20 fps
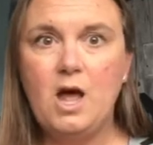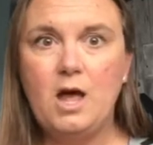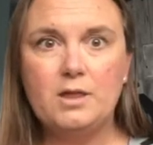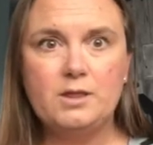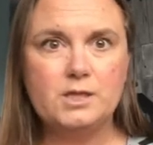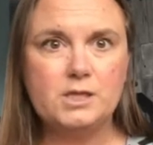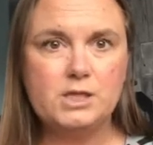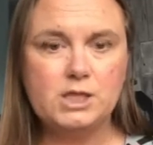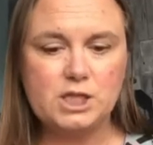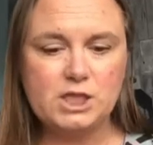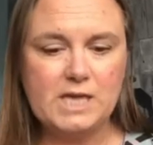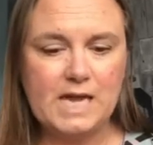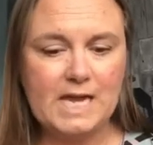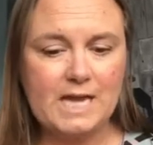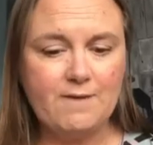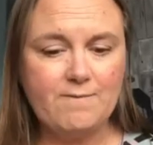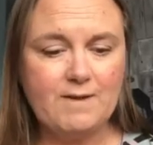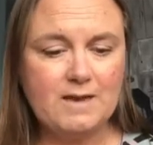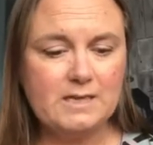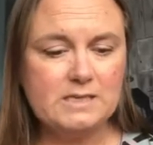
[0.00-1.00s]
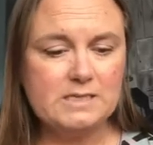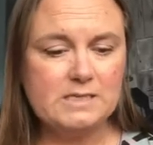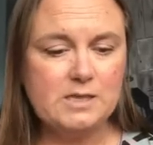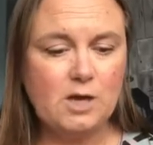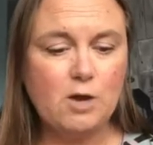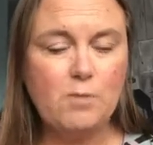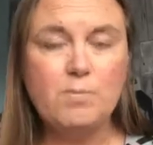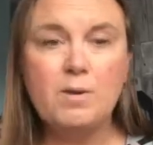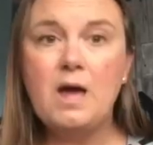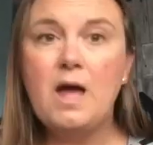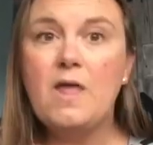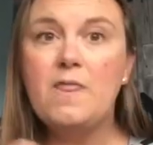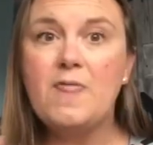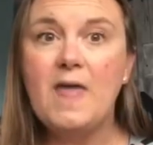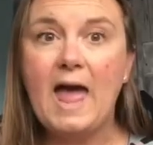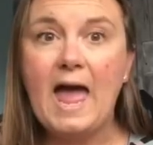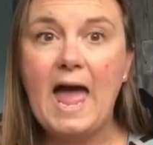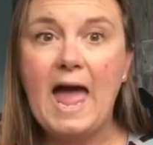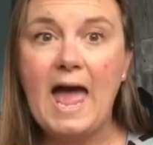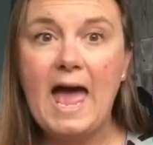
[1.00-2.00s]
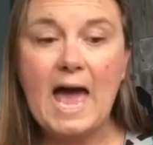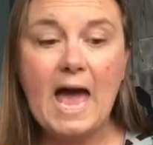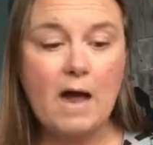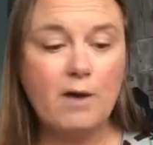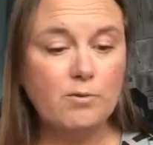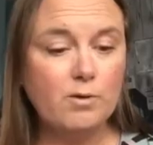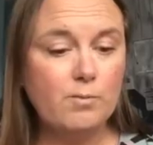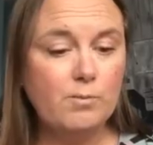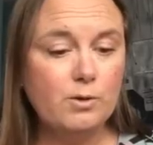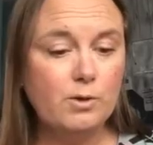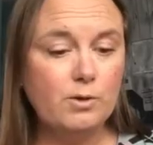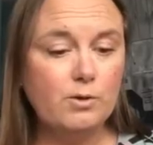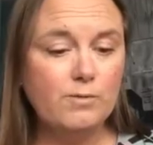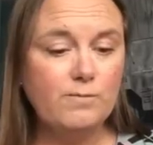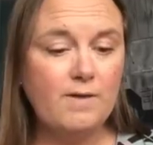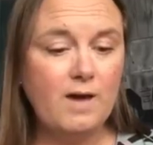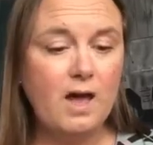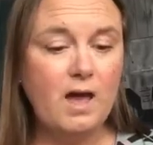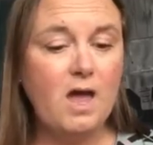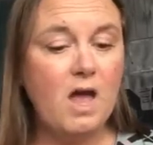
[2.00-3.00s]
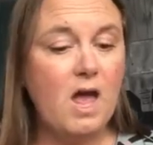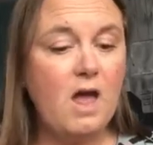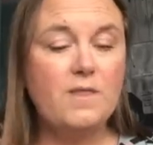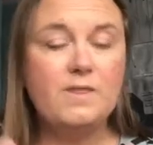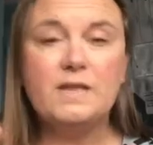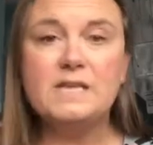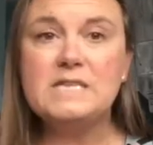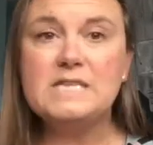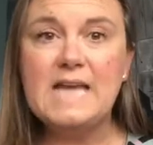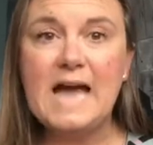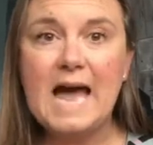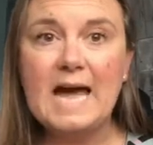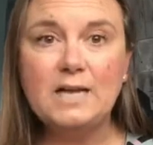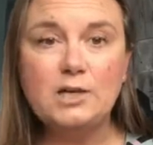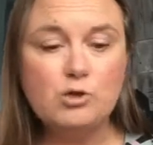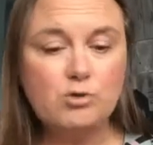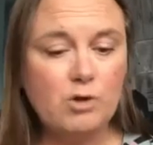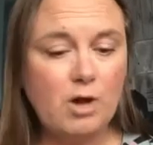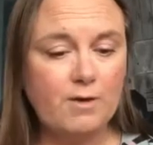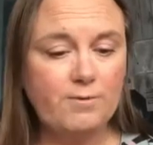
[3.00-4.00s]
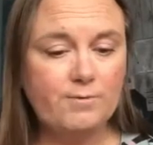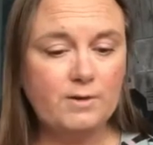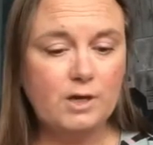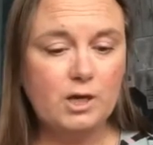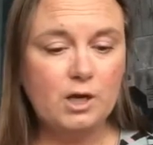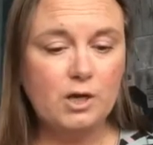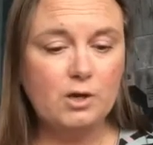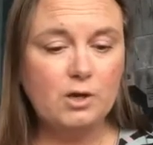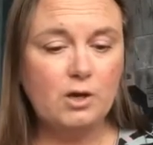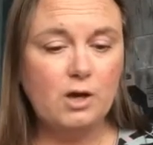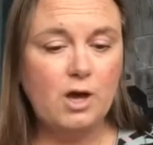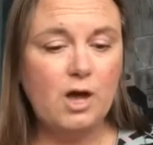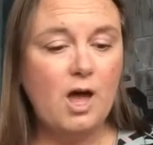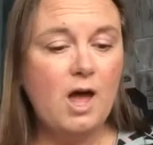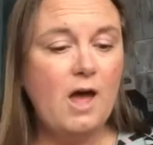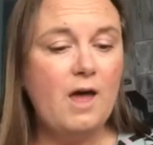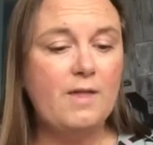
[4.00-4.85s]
The shaving soap, the hair remover, the dandruff cure,